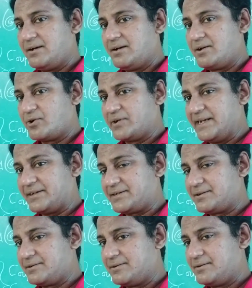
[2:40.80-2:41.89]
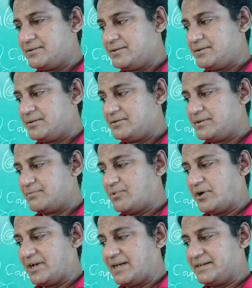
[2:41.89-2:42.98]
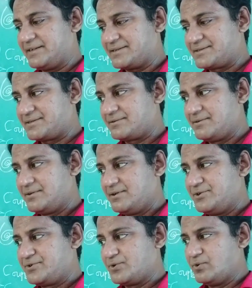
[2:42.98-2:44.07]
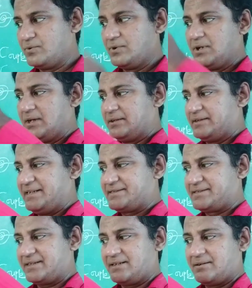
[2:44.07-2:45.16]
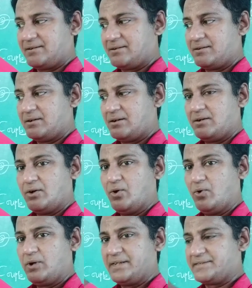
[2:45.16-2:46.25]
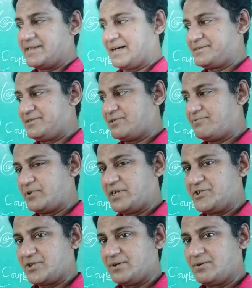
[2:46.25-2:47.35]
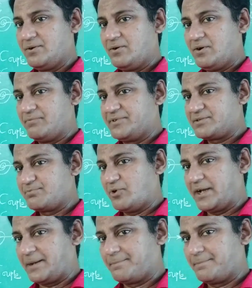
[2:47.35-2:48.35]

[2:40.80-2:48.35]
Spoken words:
rotate the body like this, so this hole is the axis of rotation of this body.